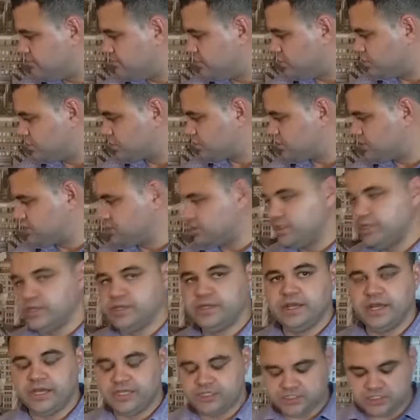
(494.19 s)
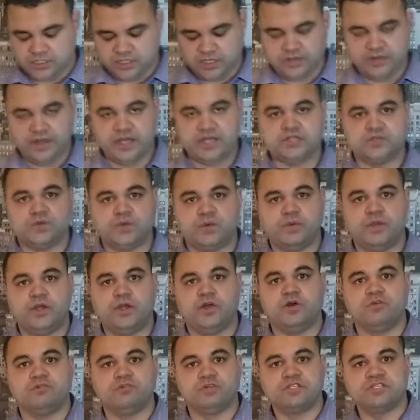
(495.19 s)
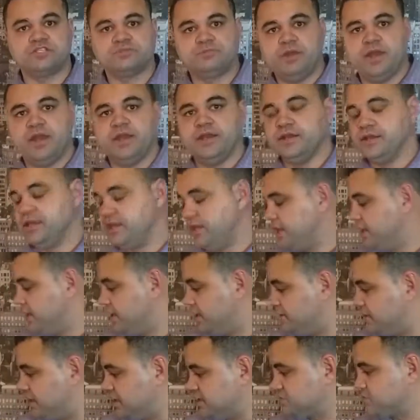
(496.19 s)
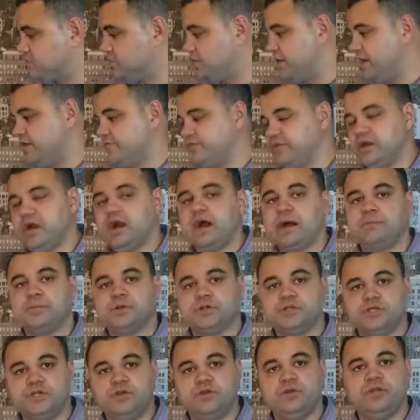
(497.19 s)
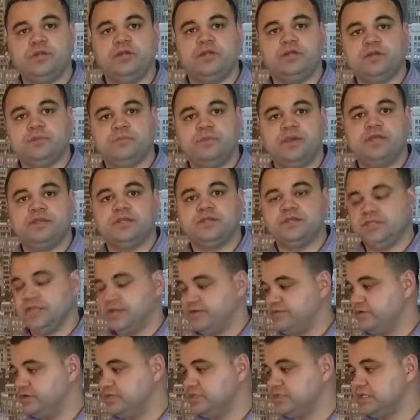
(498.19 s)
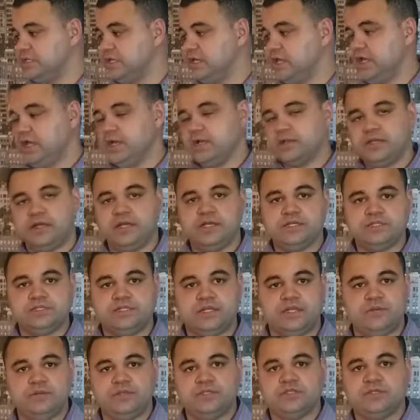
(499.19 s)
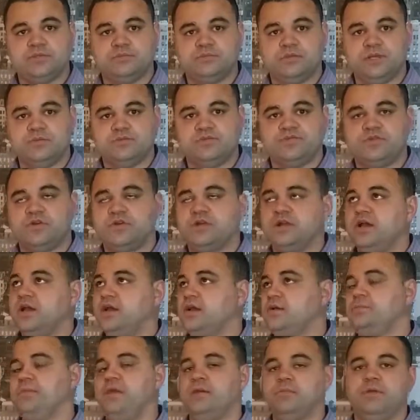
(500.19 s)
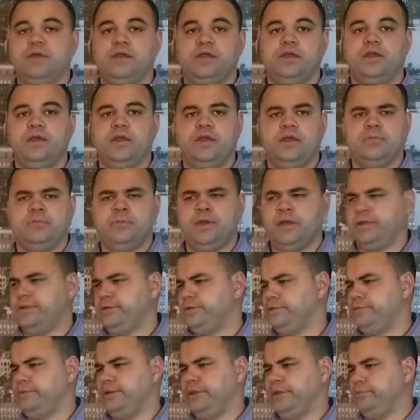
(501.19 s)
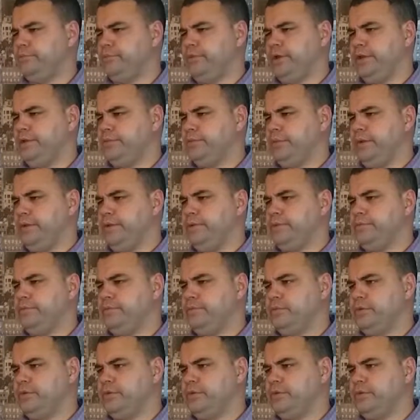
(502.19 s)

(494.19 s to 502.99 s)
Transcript: emotional in nature, and that's where we overspend, and that's where we have the opportunity to make the difference. Clients say to me sometimes, Verna, man, my my like my